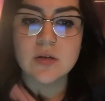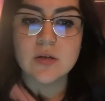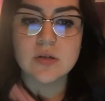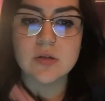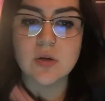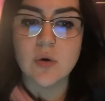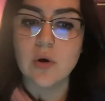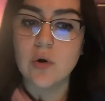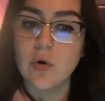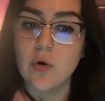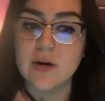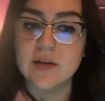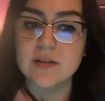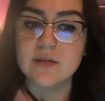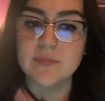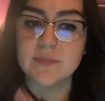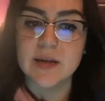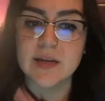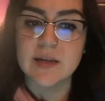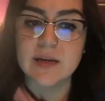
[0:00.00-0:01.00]
so according
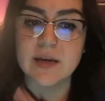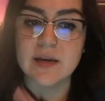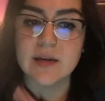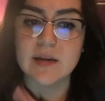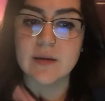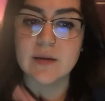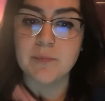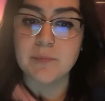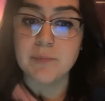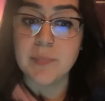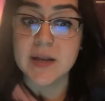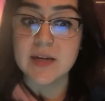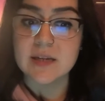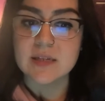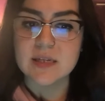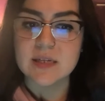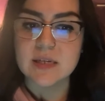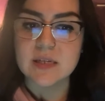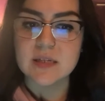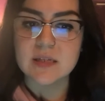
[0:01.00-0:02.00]
to
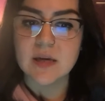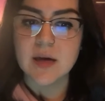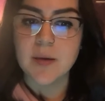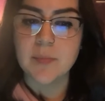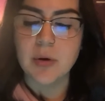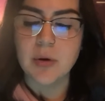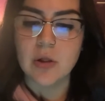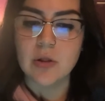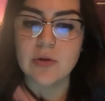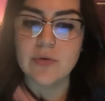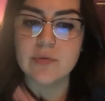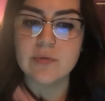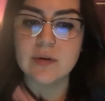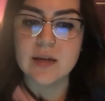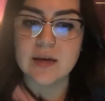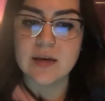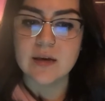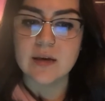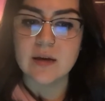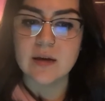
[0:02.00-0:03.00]
Benedict,
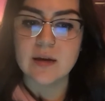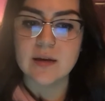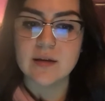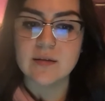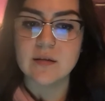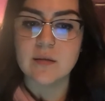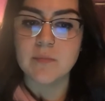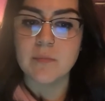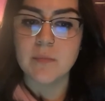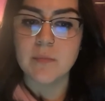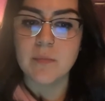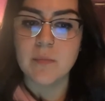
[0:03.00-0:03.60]
Apollonian is a